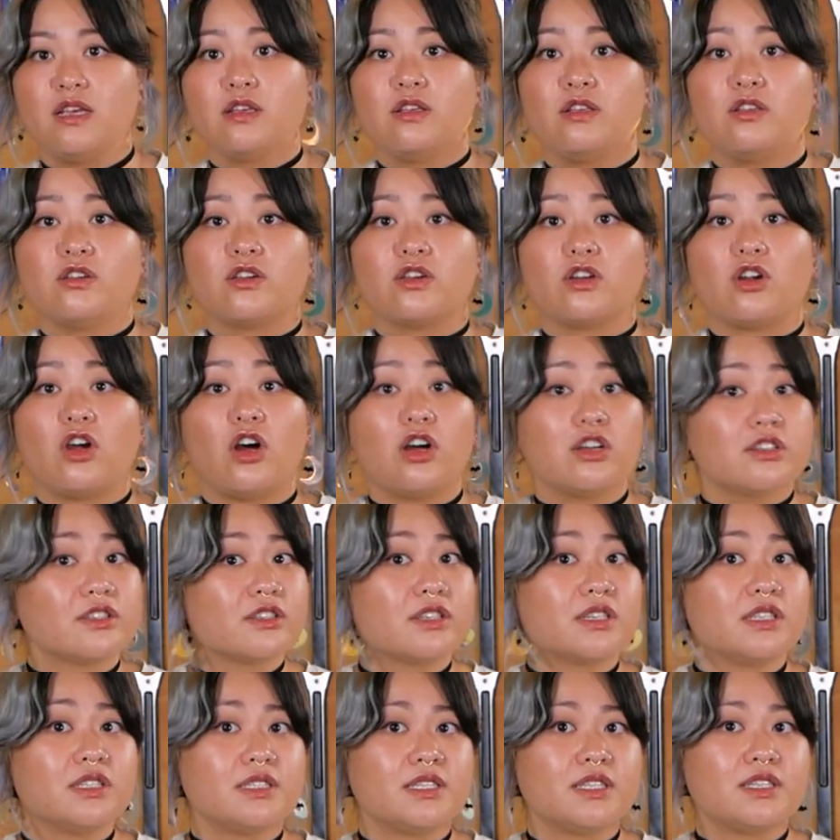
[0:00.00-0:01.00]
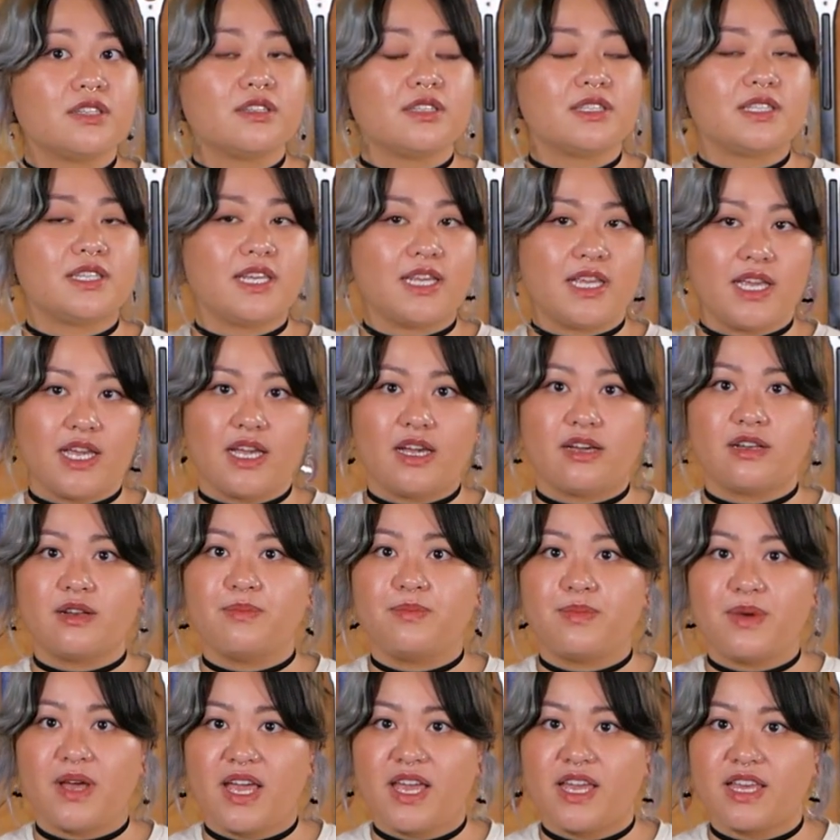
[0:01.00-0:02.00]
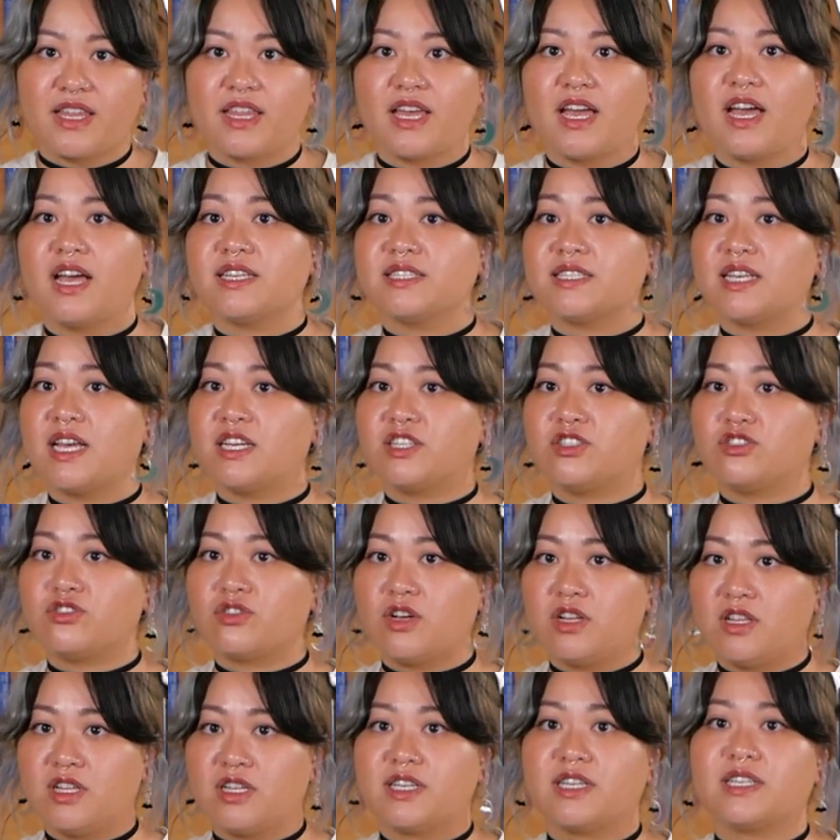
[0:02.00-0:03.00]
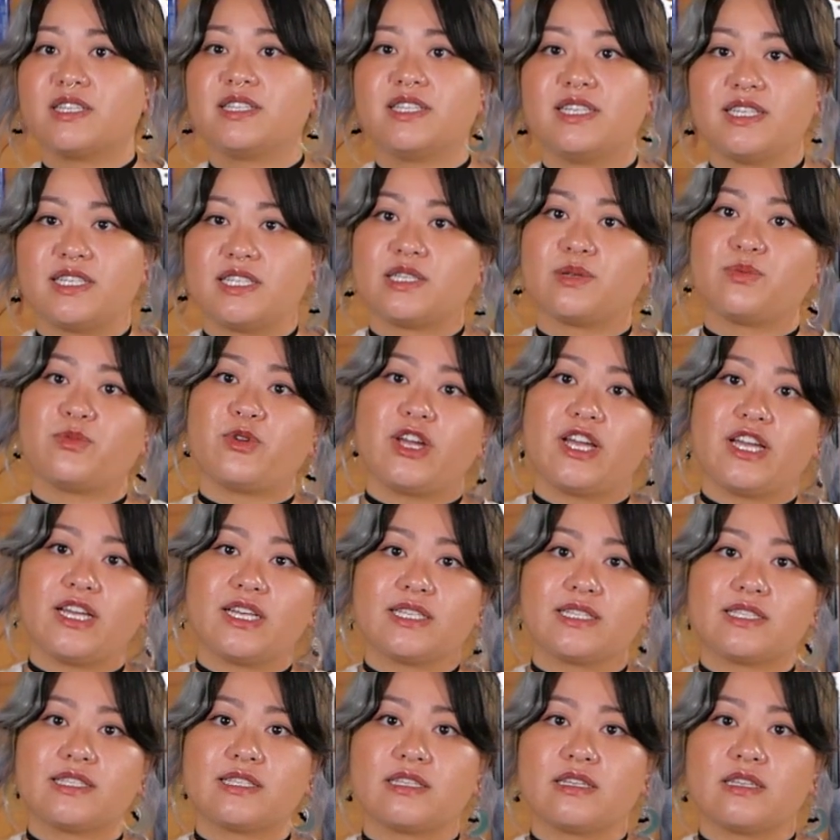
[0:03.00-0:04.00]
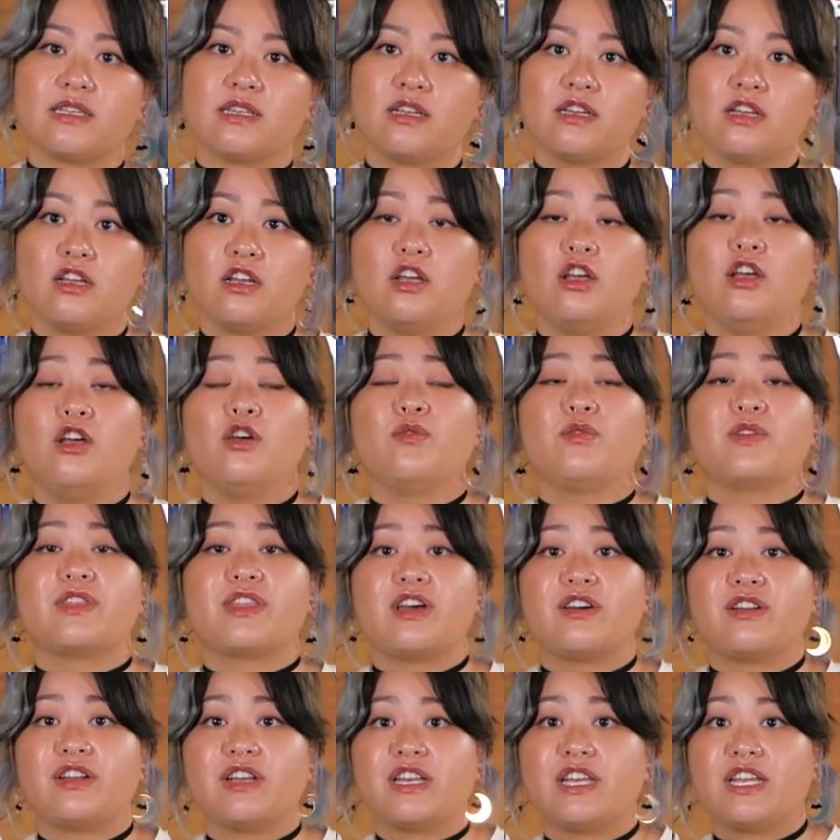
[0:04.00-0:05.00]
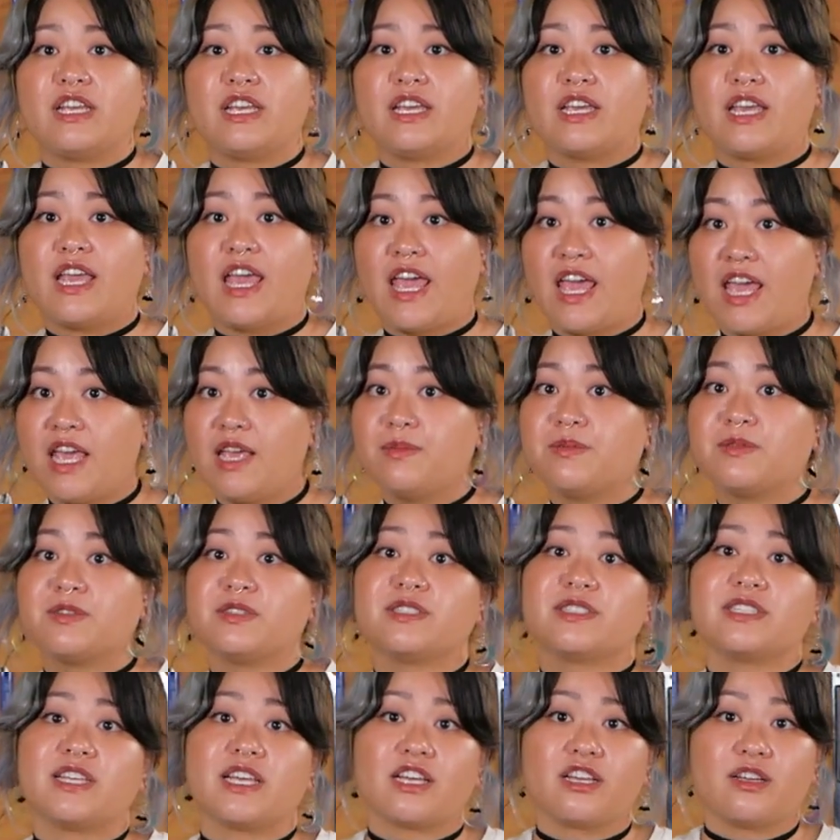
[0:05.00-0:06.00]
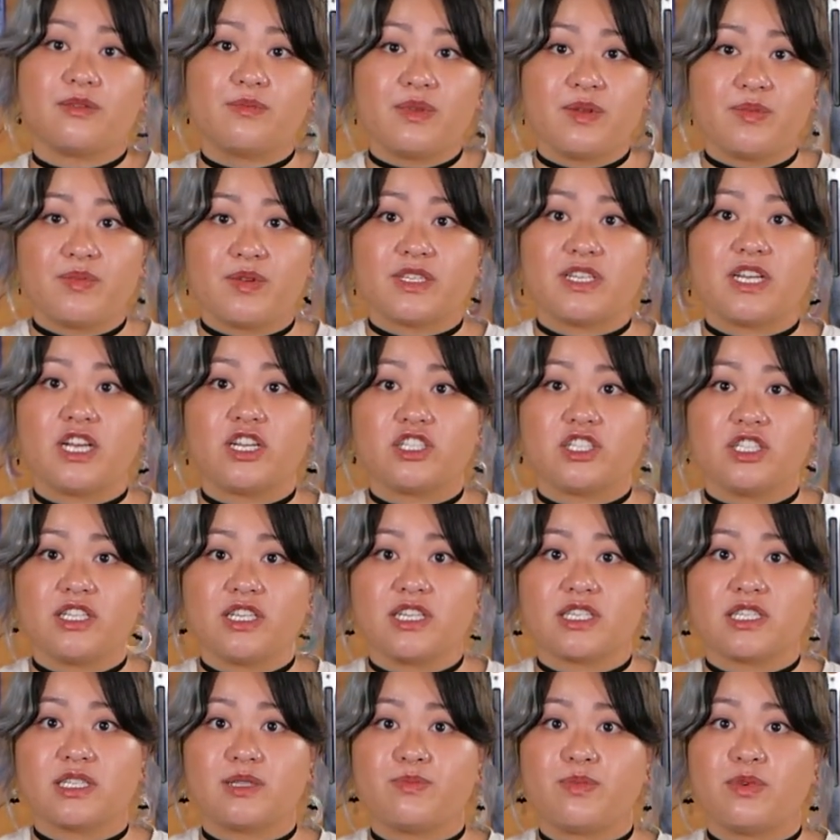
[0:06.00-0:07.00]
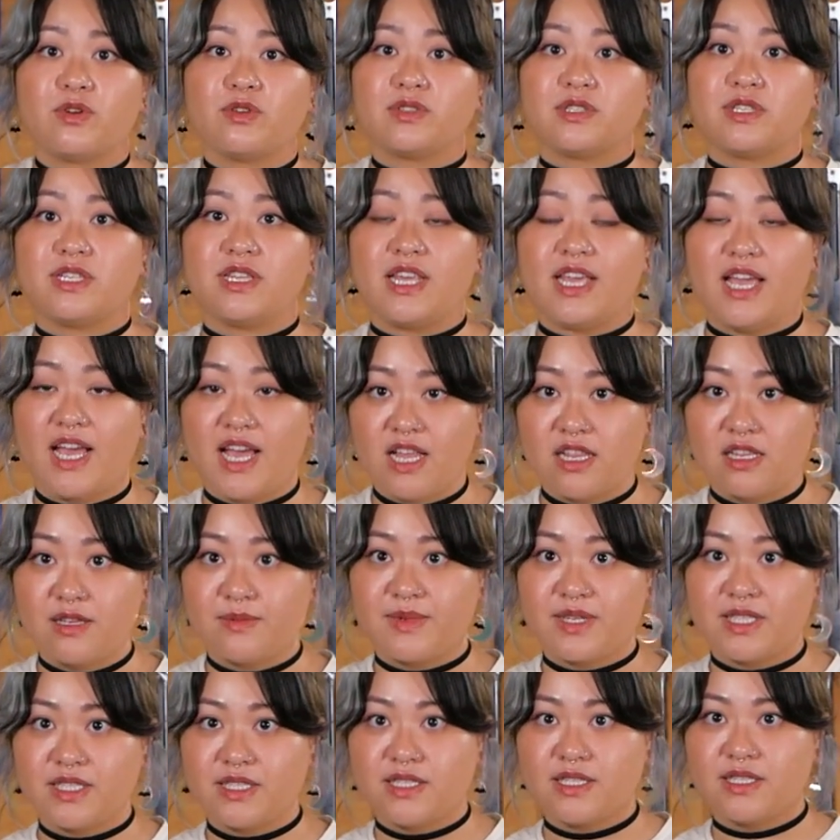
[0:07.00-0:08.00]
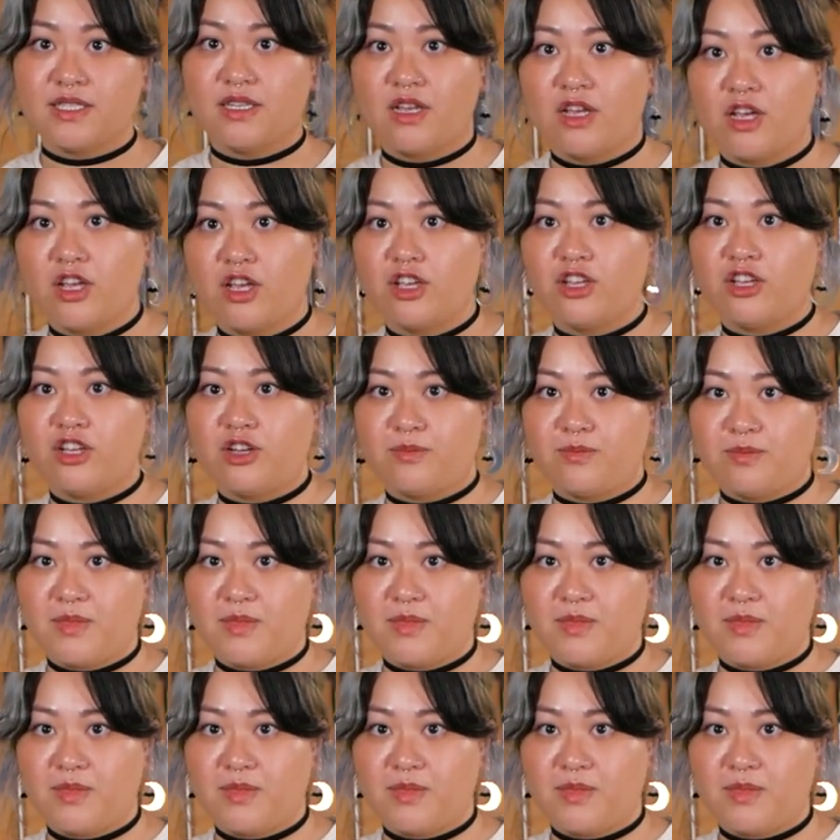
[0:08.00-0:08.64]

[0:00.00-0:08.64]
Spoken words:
You could also consider seeking out a bike that has hydraulic disc brakes. Without any cables that could be potentially exposed to the elements, you're